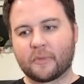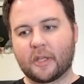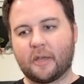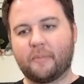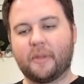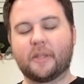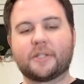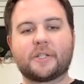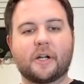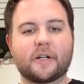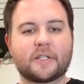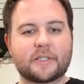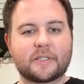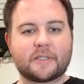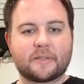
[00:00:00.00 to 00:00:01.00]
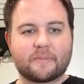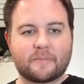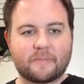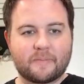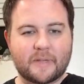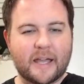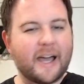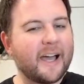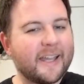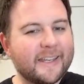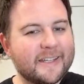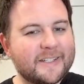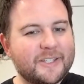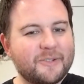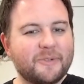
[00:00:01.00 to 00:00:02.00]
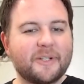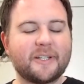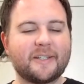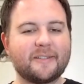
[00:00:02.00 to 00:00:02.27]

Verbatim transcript: I mean, the Sharks kind of do it.